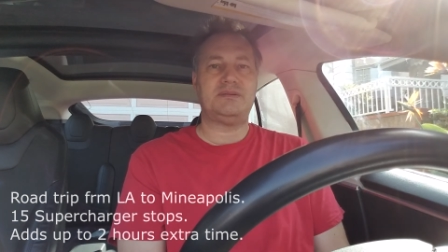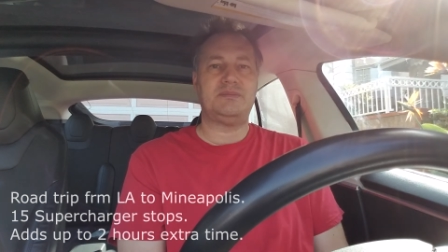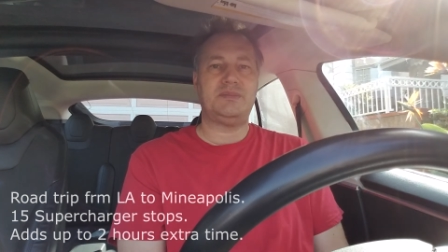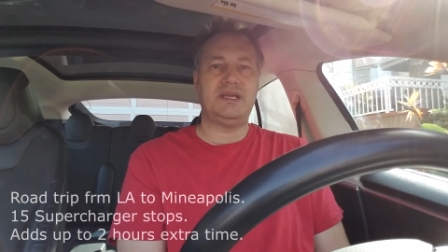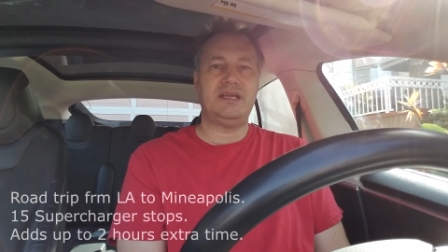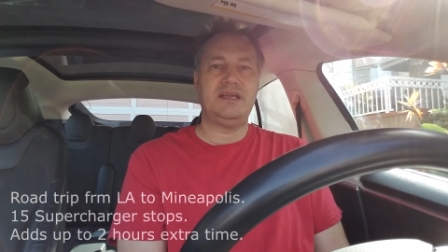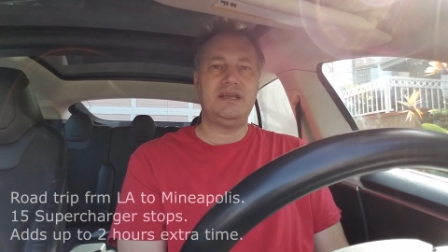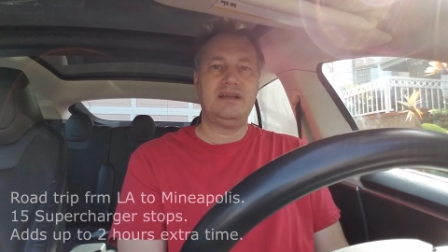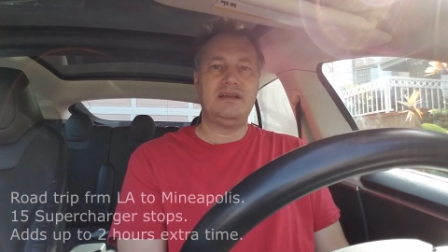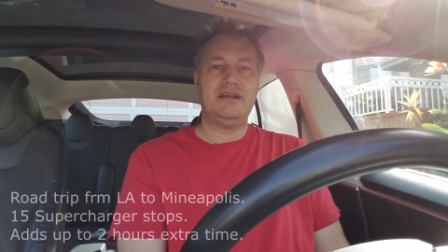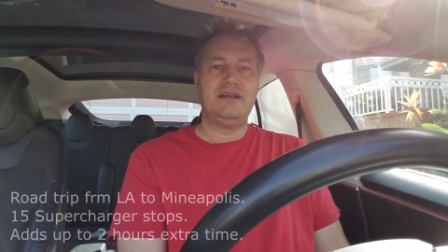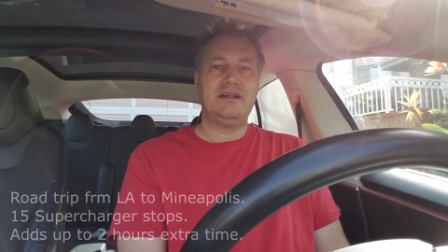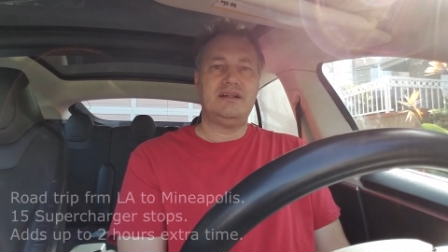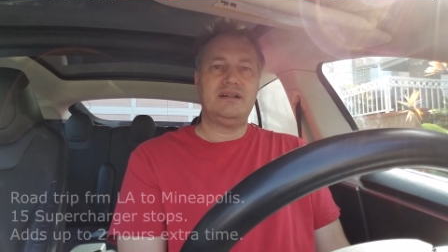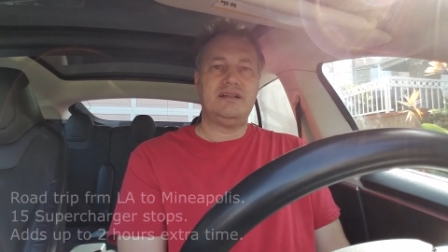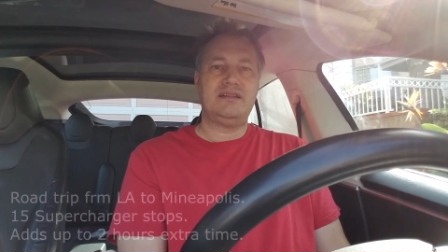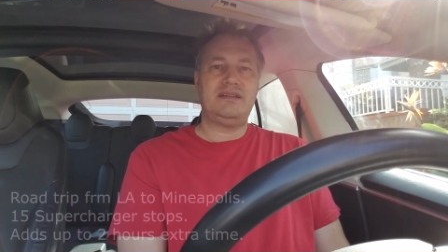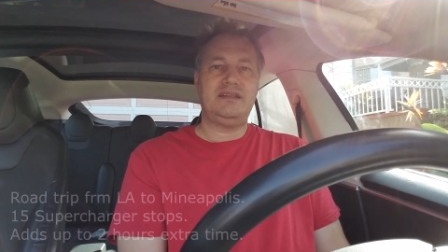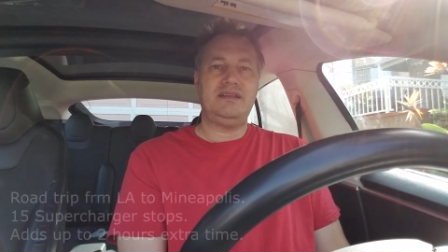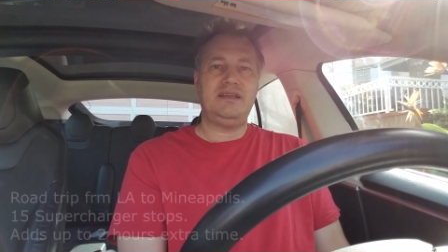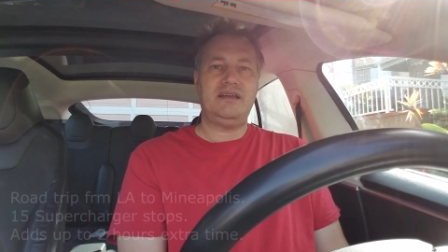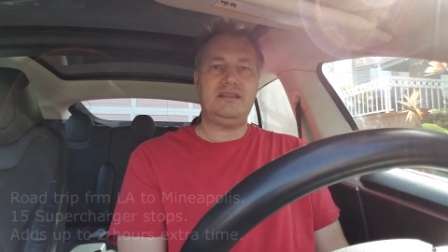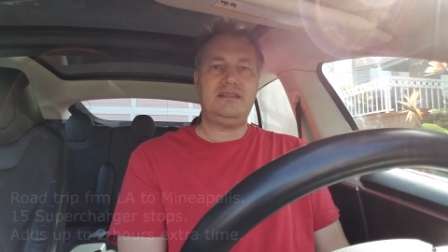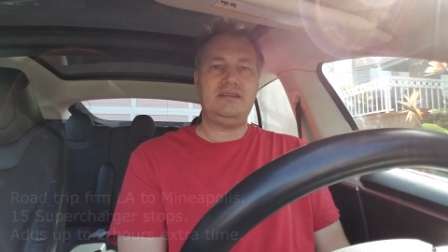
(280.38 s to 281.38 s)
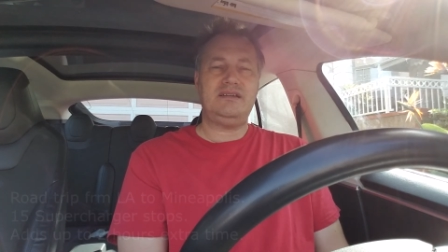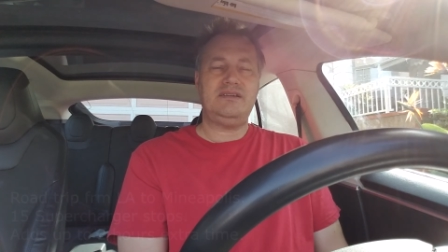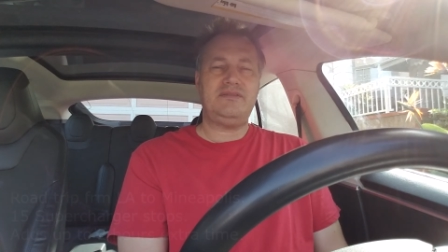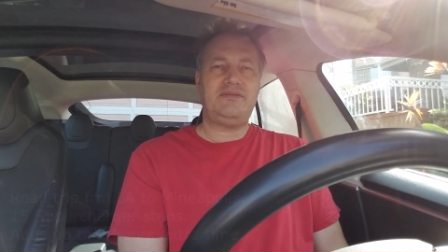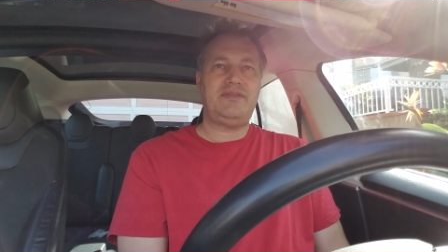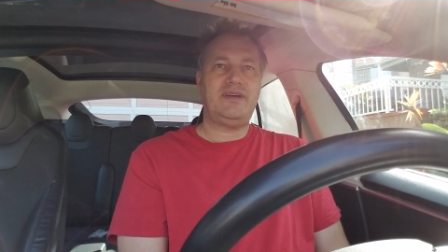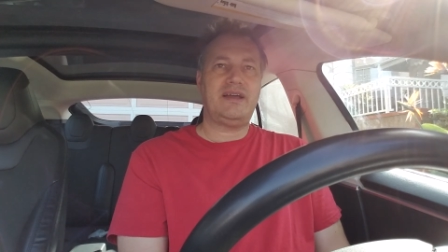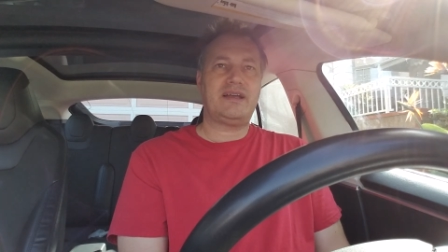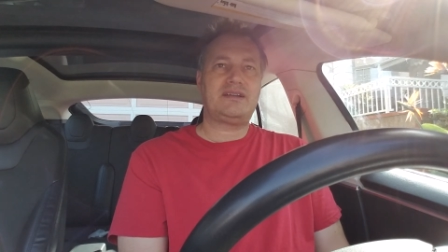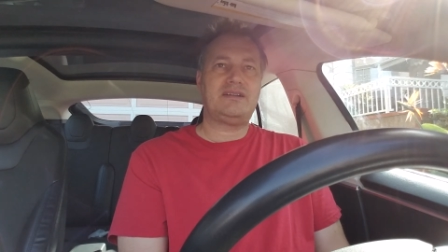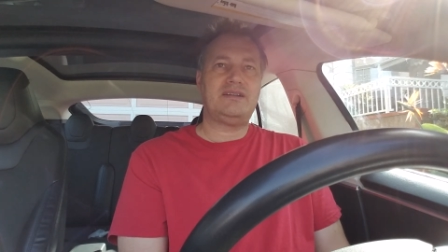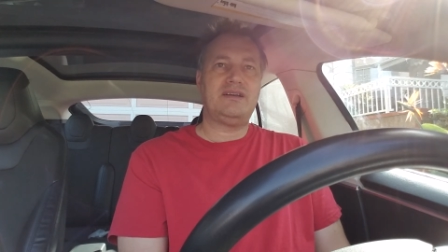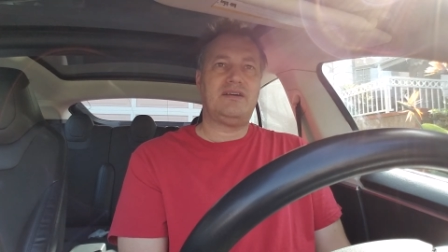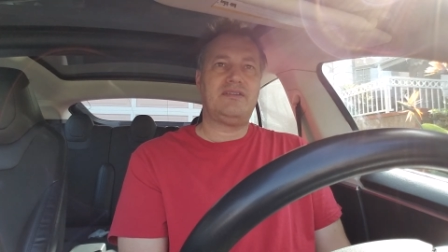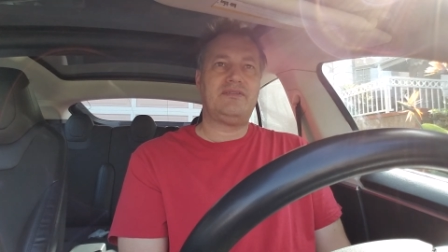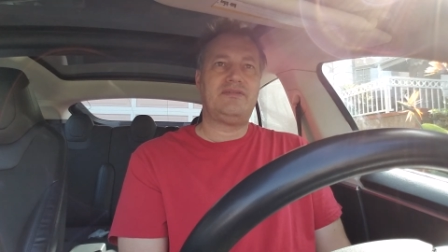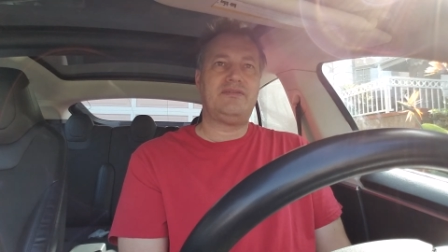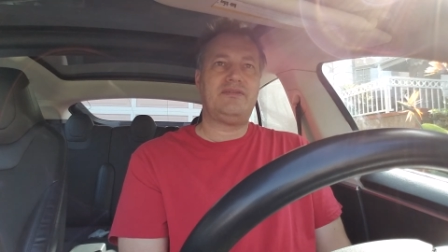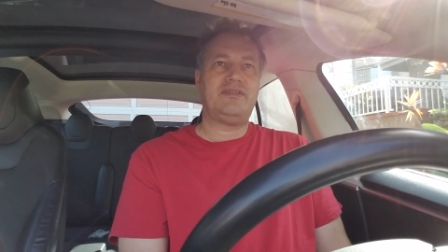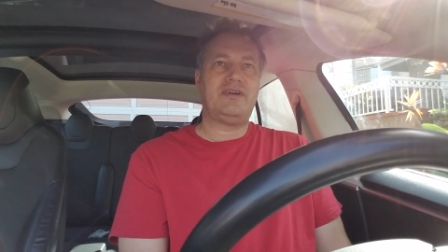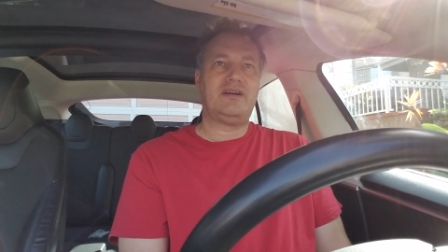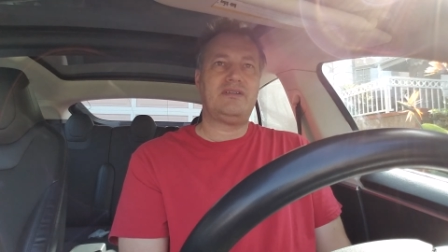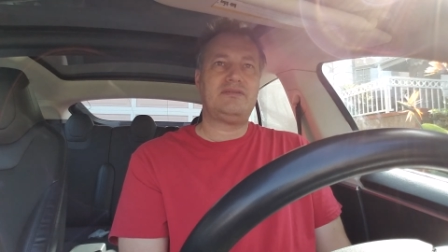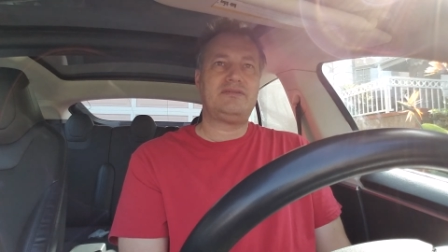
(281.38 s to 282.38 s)
me. The other effect of,
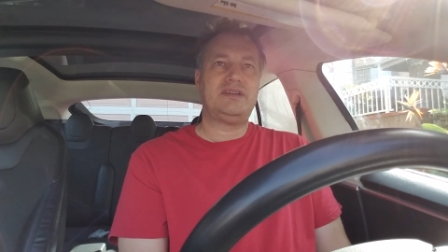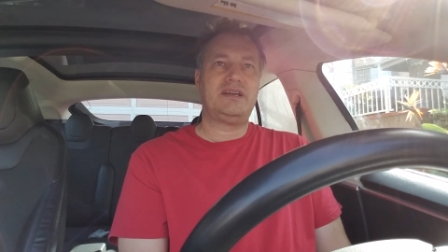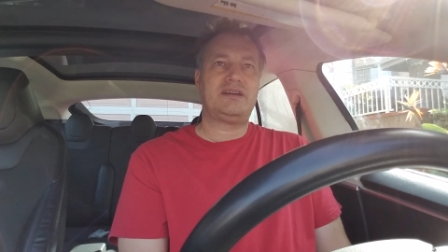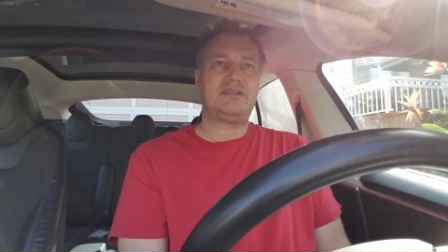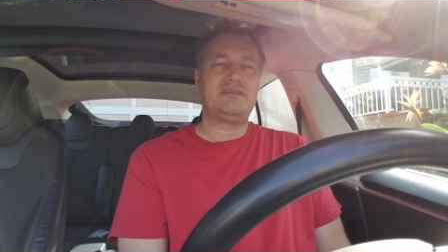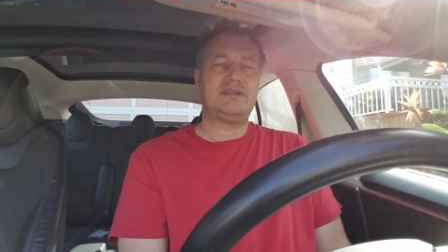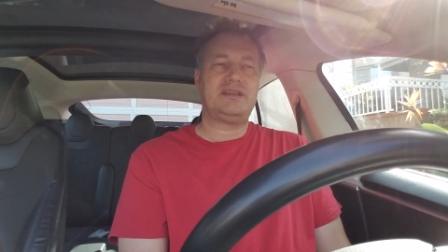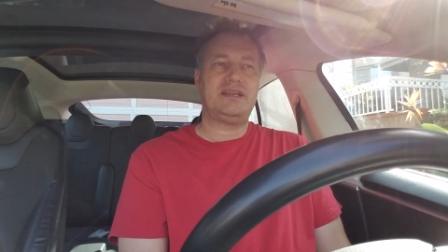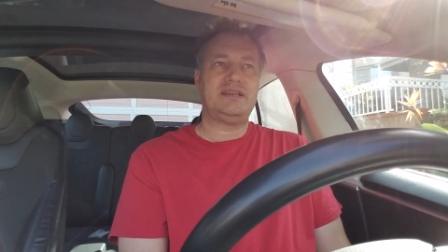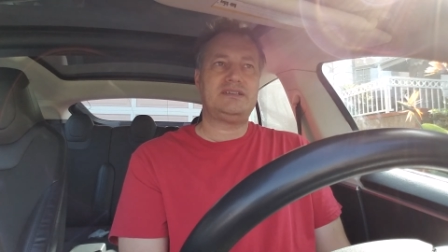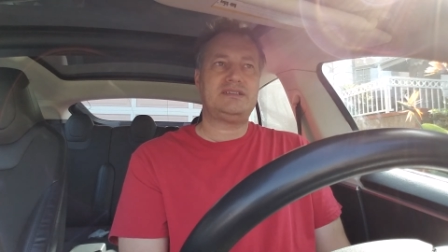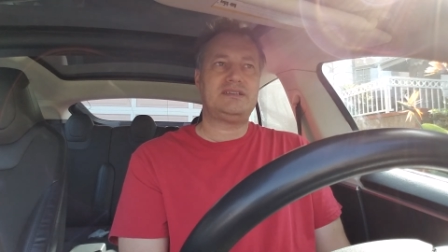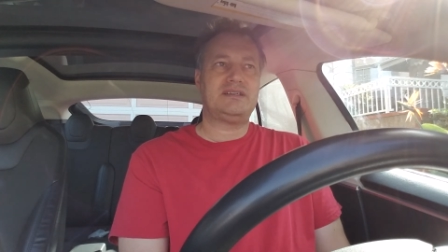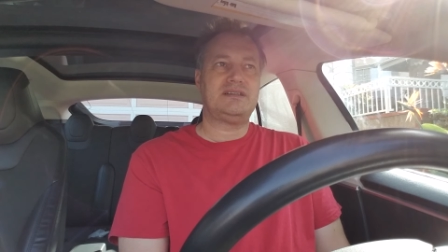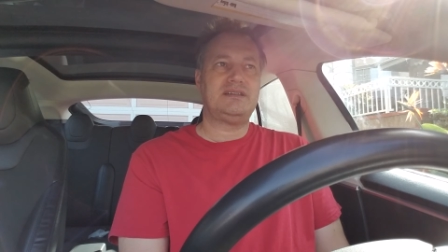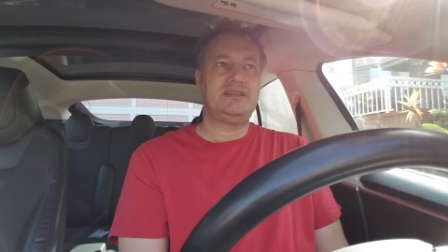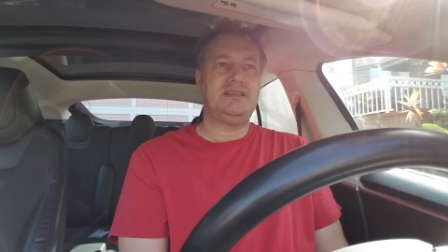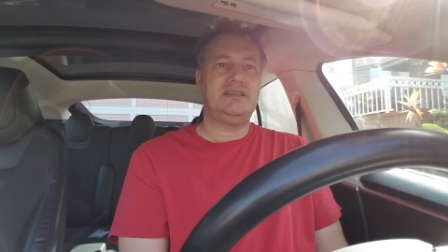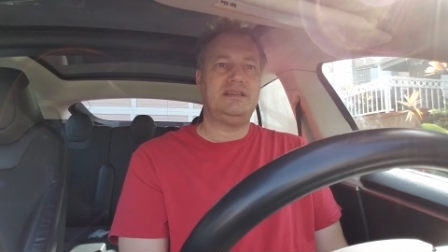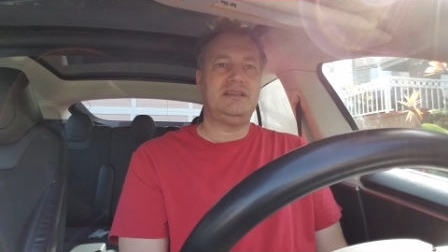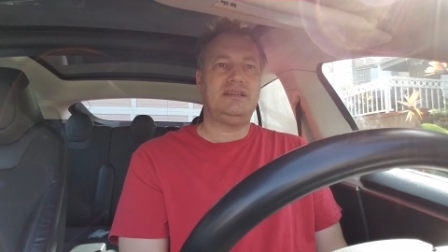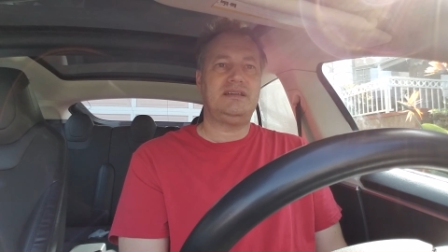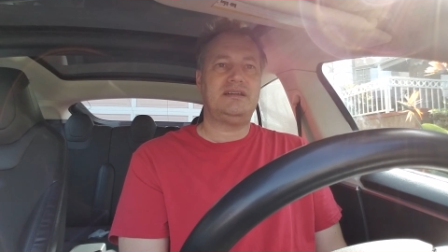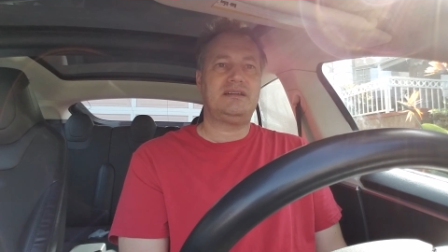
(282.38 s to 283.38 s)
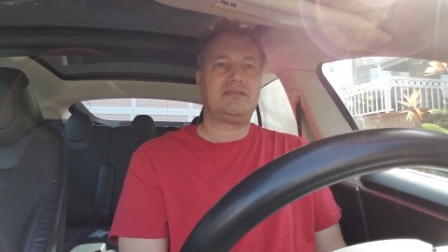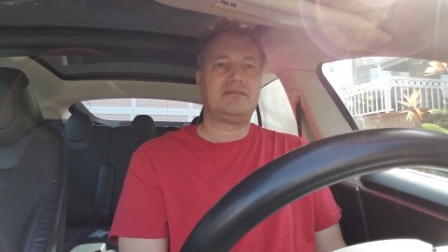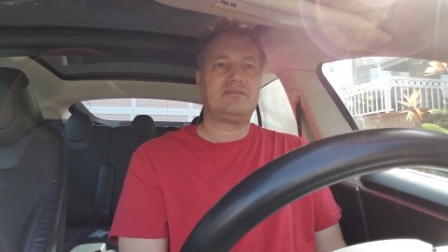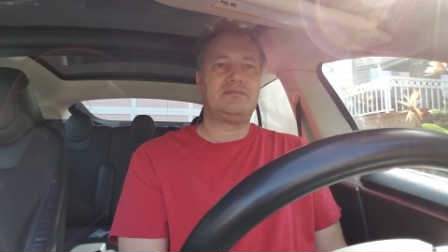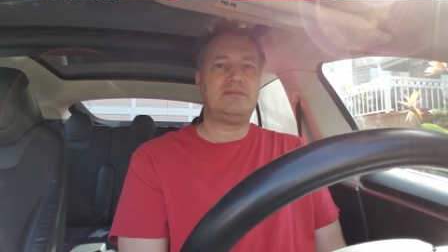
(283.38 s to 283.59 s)
of degradation, the